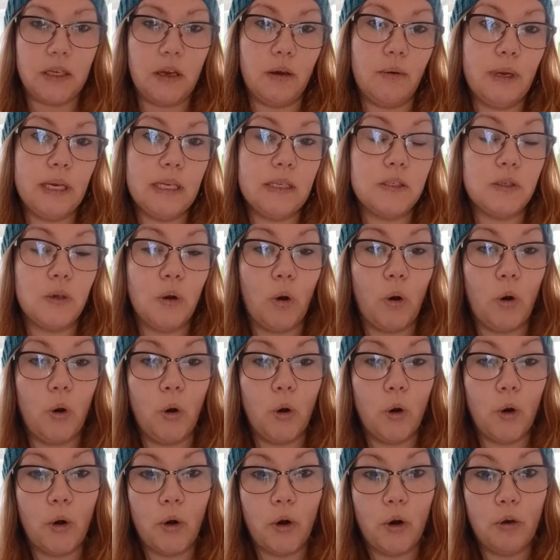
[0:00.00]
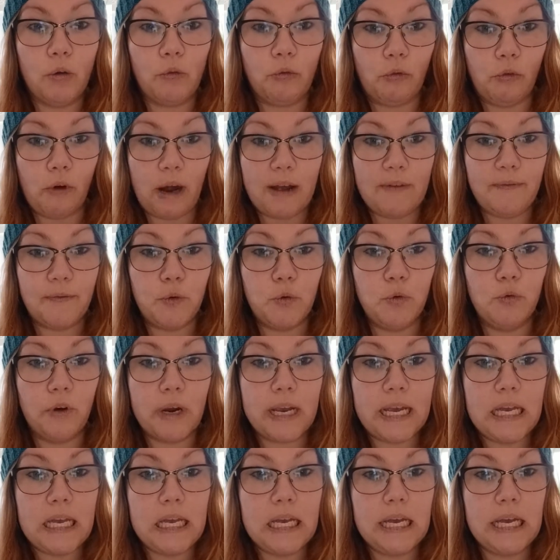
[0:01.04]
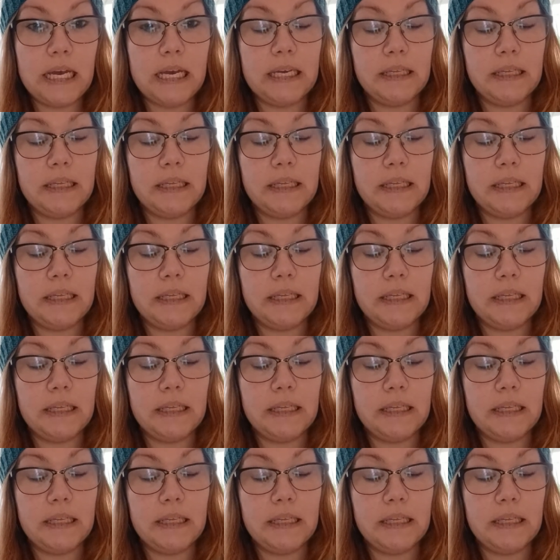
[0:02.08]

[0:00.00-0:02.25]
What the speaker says: So it's on Ravelry.